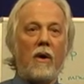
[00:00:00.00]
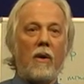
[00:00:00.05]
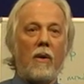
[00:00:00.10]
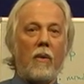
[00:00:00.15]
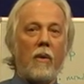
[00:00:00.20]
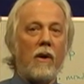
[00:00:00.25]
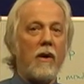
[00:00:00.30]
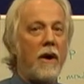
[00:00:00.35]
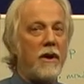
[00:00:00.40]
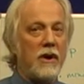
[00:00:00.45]

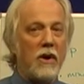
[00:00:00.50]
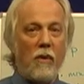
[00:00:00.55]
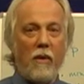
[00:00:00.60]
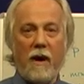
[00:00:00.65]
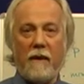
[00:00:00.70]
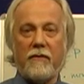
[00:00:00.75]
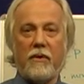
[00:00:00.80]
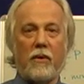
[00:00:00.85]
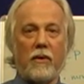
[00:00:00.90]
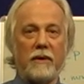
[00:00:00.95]
we're going to go
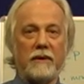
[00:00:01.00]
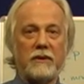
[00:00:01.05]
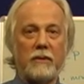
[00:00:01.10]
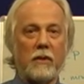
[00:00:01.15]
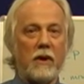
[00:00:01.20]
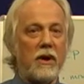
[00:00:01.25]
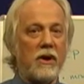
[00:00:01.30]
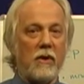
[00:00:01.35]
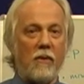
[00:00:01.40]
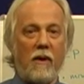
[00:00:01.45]
off course. We're
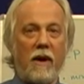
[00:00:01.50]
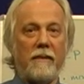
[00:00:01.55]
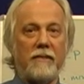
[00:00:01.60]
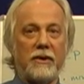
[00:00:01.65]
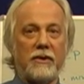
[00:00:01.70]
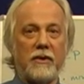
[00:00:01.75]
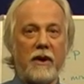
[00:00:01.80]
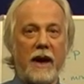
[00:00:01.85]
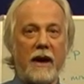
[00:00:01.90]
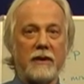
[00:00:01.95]
going to go off the
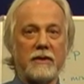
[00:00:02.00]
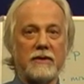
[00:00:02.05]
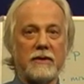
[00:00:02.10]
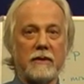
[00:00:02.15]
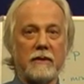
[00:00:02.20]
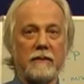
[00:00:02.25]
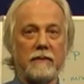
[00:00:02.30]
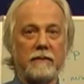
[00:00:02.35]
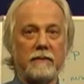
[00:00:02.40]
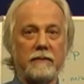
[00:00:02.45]
tracks.
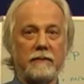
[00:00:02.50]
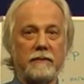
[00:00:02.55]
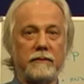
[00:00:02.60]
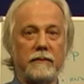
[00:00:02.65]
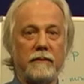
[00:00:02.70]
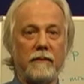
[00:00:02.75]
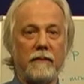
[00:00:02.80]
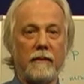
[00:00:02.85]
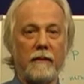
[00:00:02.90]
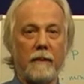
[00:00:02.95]

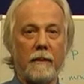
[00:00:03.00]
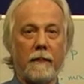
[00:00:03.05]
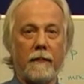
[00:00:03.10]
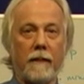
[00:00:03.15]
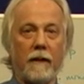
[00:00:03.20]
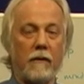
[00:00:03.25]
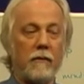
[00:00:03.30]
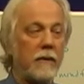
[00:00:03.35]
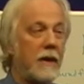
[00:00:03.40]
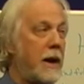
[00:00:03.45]

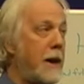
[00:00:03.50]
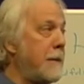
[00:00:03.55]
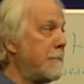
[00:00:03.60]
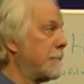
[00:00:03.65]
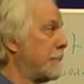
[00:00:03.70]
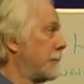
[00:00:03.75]
Okay?